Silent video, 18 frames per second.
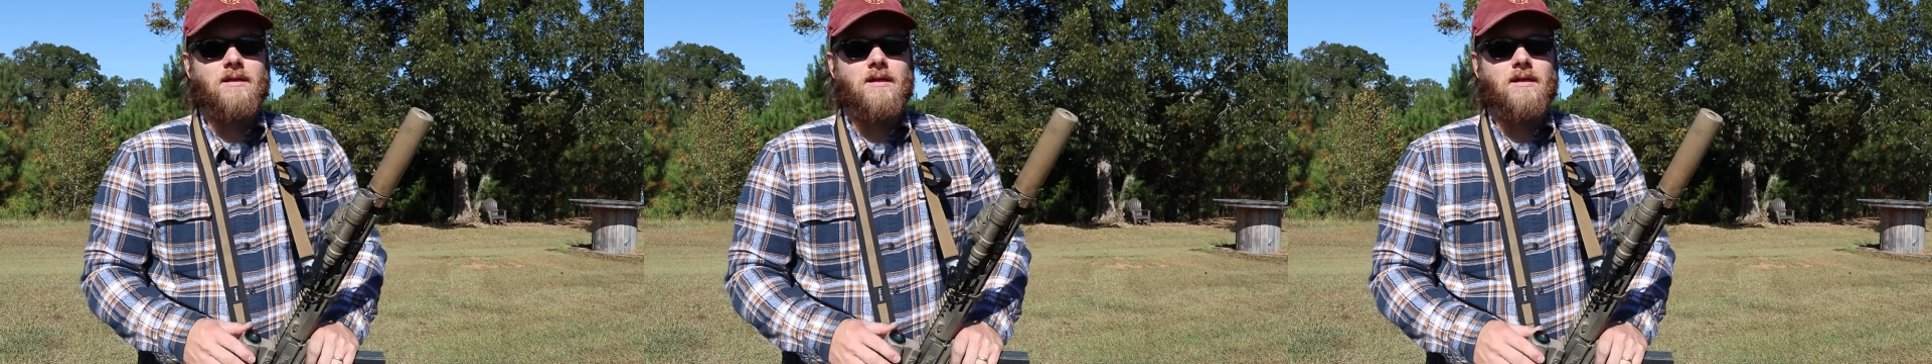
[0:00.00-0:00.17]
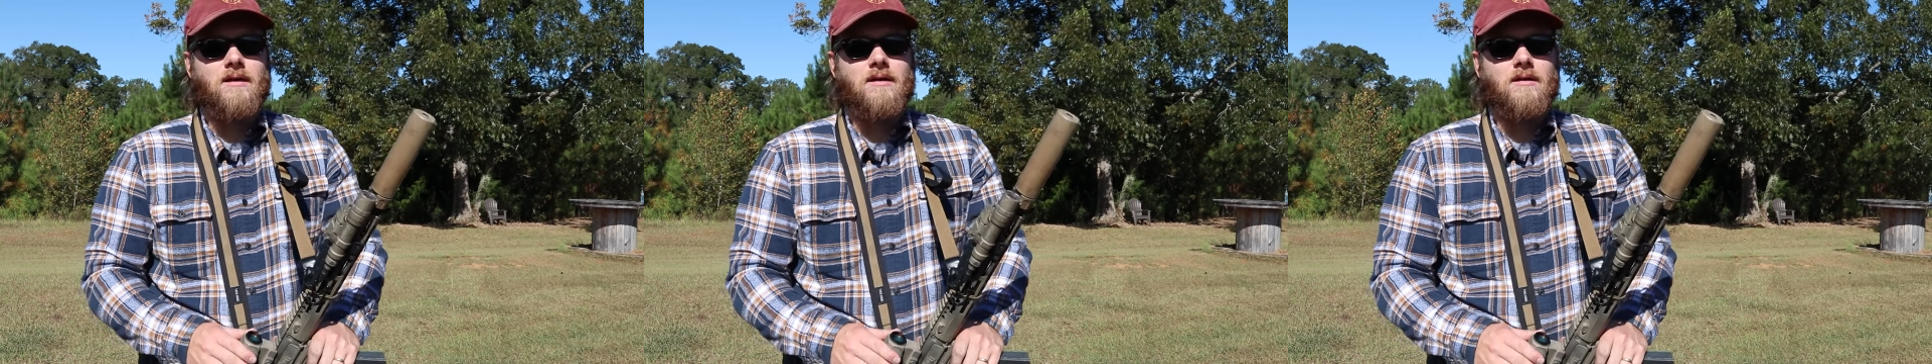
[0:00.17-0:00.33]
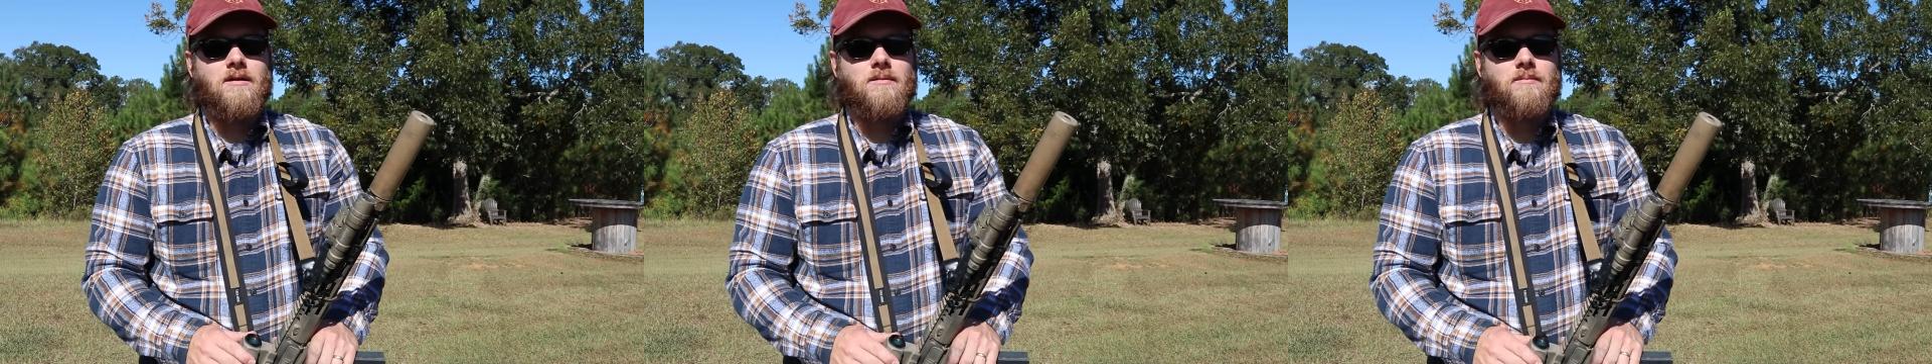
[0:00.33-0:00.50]

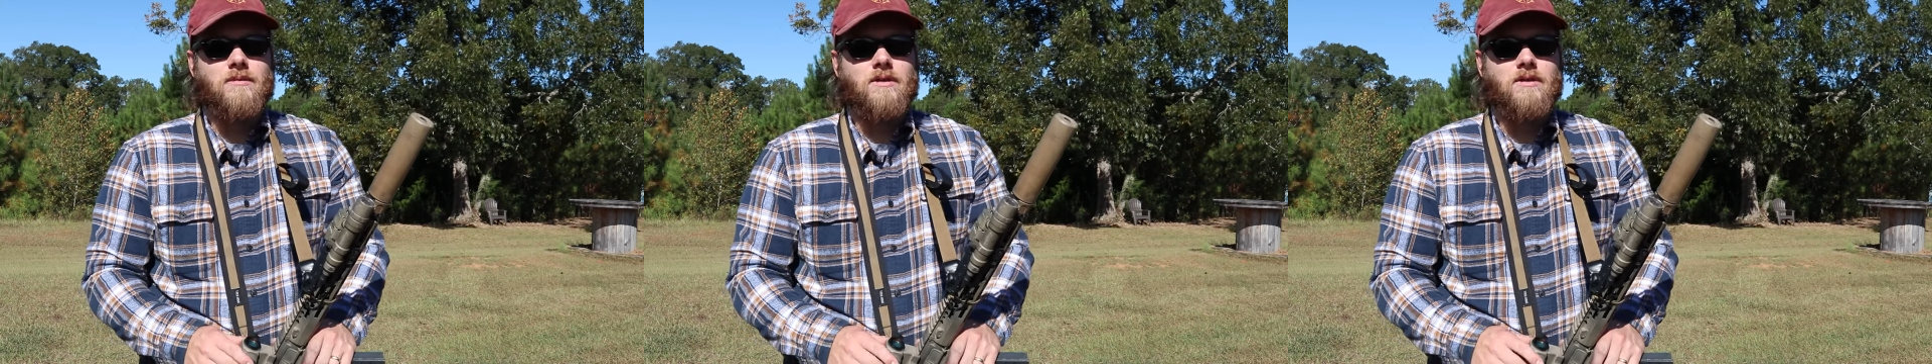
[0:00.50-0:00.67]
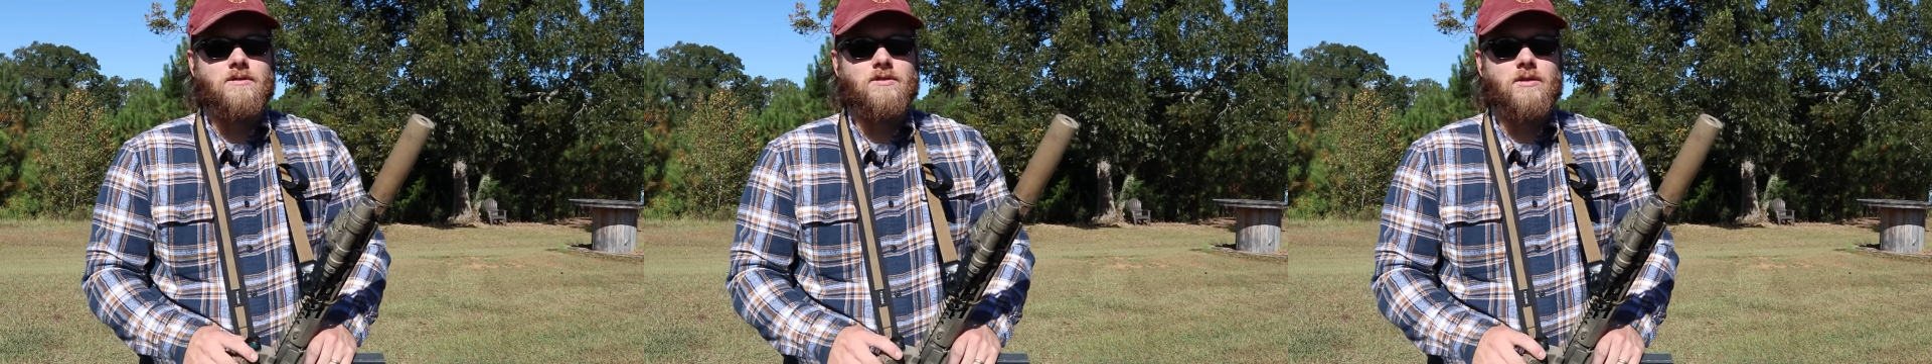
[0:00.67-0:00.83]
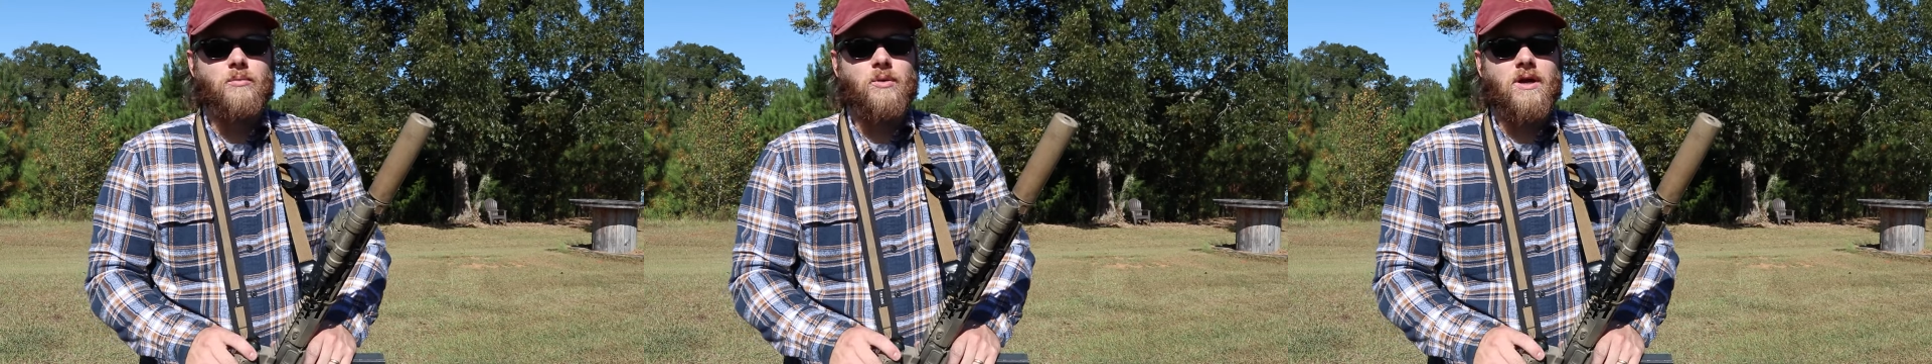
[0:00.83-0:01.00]
um, the
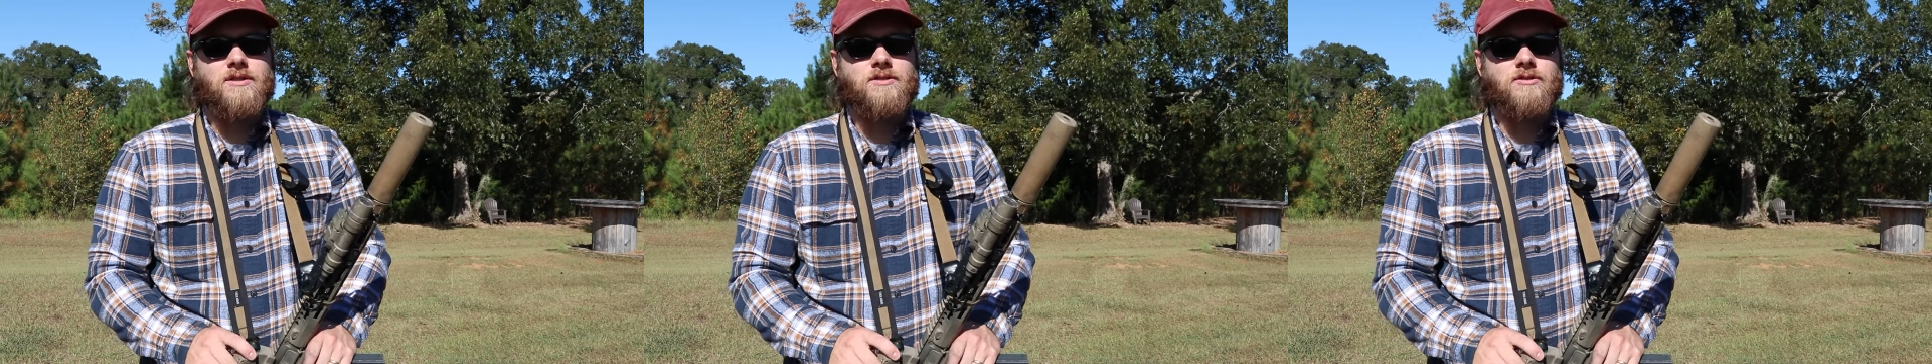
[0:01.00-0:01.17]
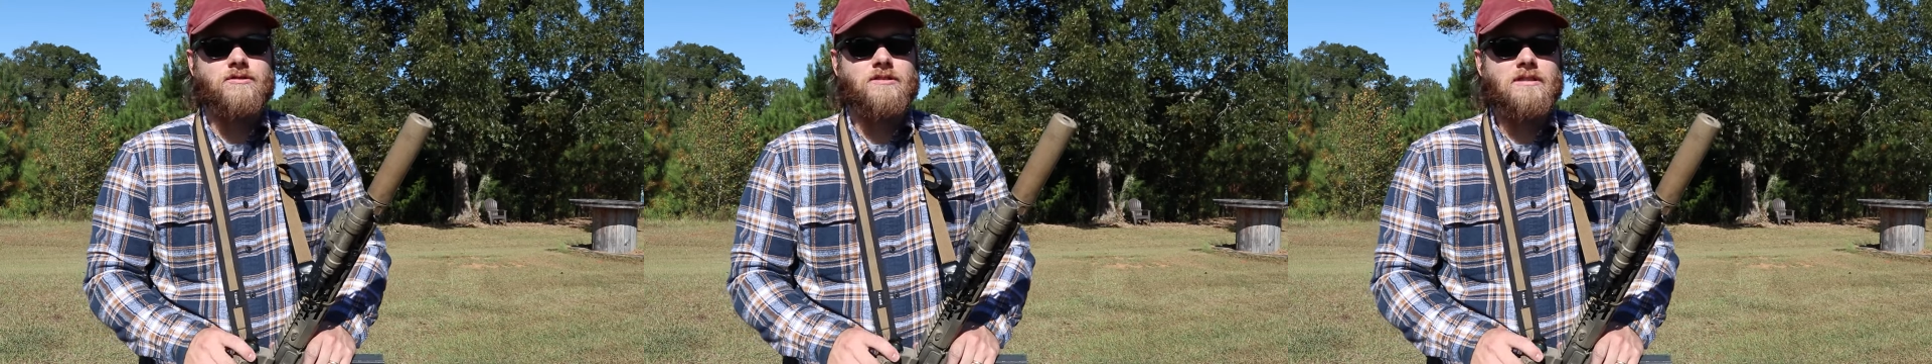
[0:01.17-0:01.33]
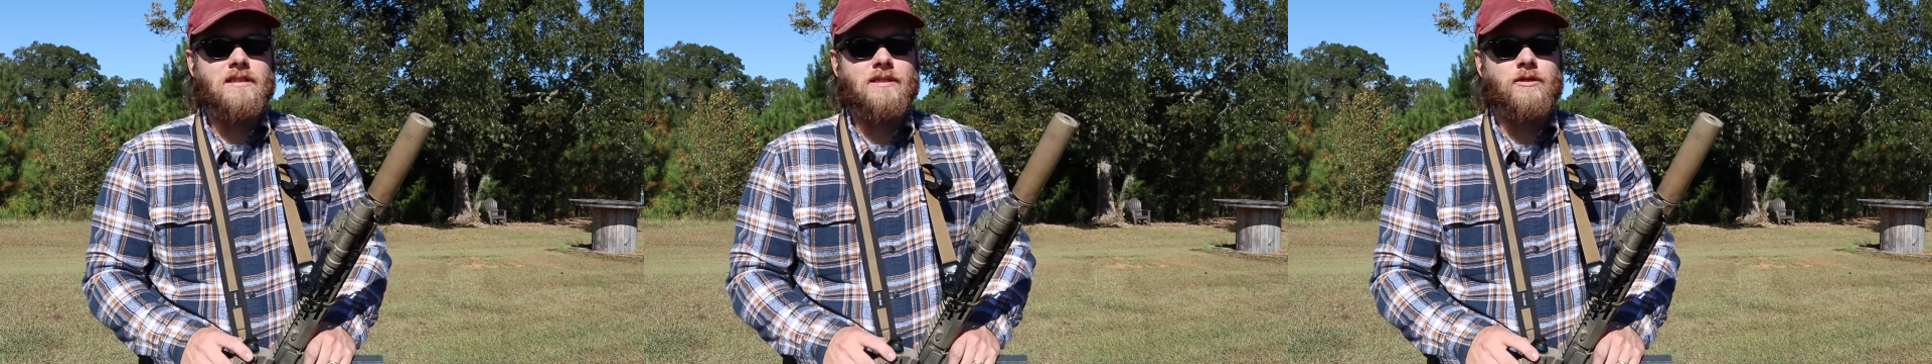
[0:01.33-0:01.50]
suppressor
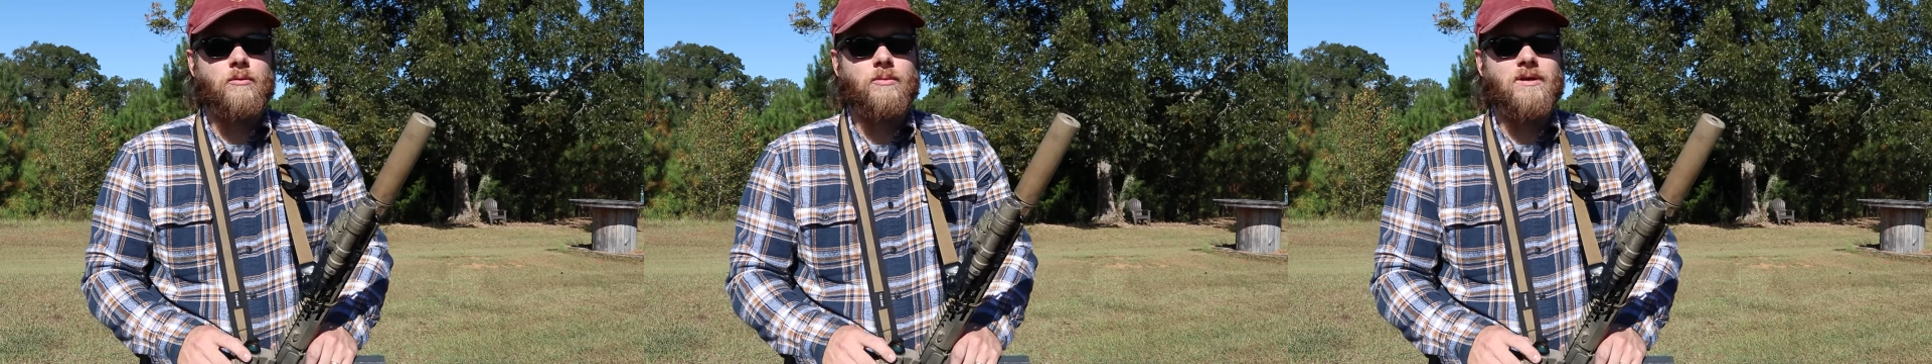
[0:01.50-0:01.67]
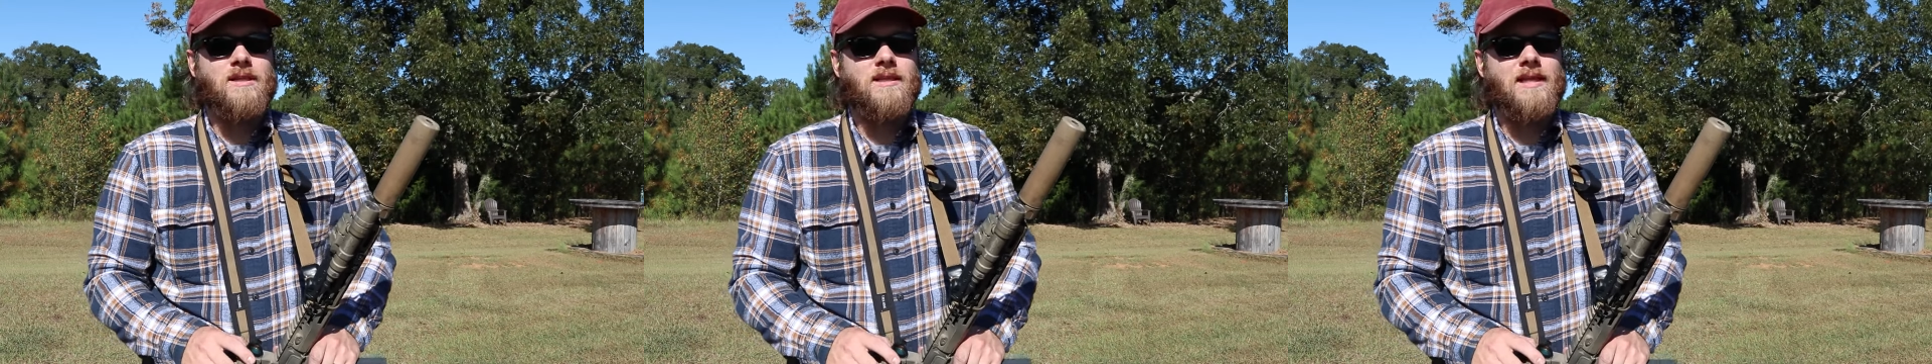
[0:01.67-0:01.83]
is a little bit